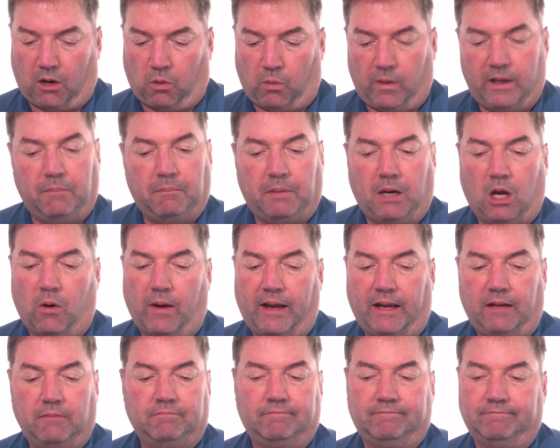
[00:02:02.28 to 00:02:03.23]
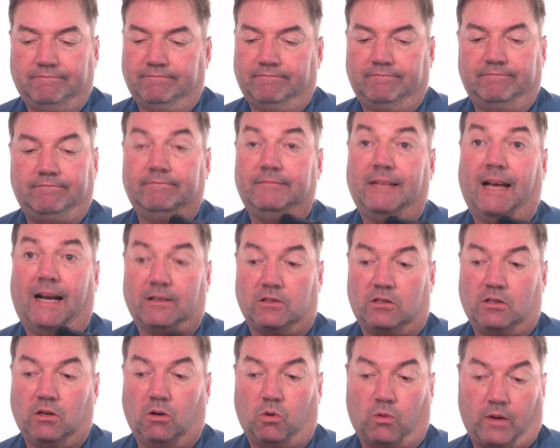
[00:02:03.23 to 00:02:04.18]
of wind blowing, not
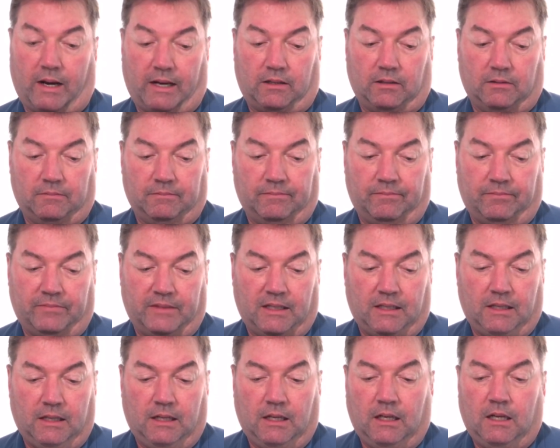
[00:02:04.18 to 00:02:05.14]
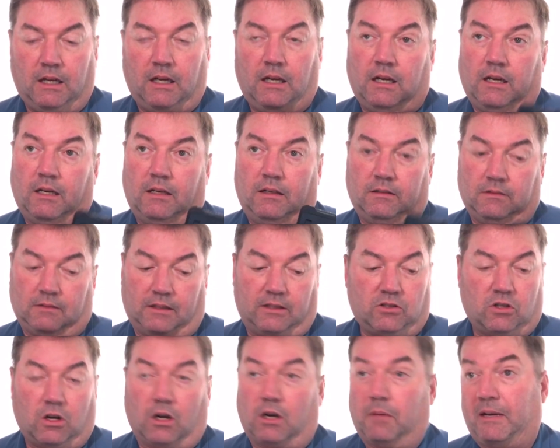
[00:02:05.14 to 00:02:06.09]
so great.
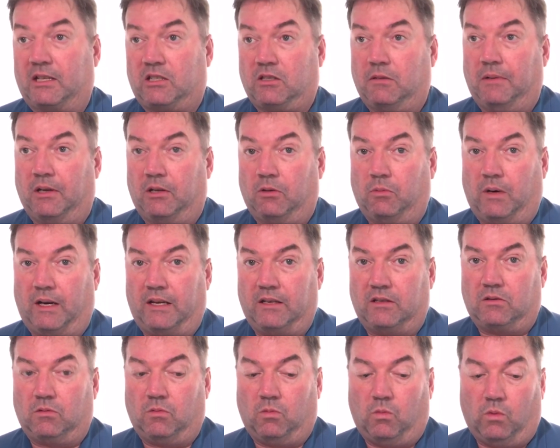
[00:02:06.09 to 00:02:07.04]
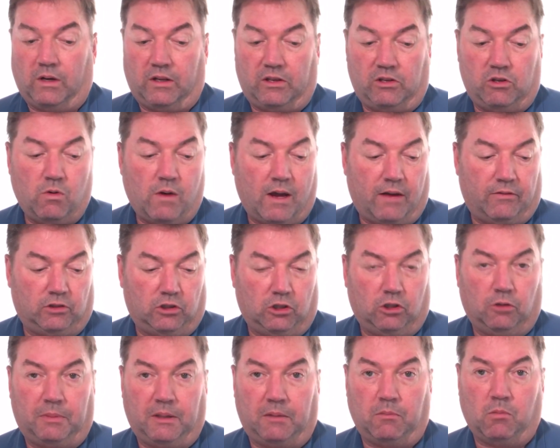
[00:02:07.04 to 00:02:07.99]
Let's talk about some other ways where you have a
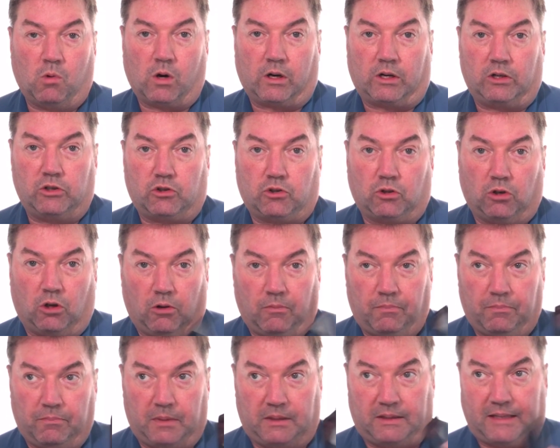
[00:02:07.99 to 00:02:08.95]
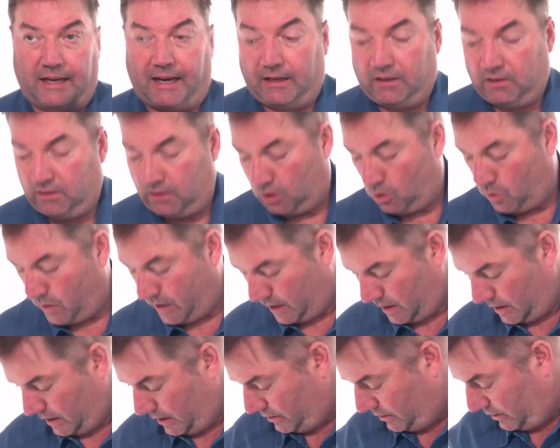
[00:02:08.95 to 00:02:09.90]
little bit more control. But that is the quick
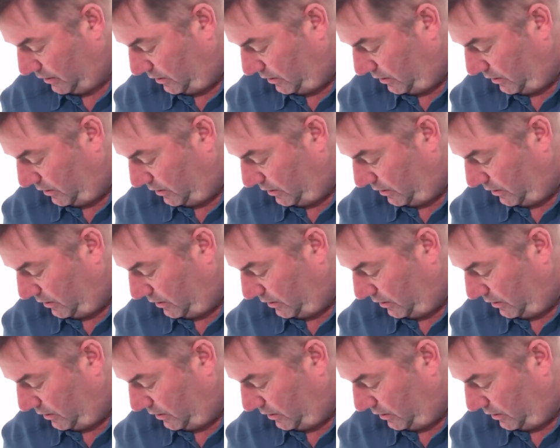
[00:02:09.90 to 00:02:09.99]
and easy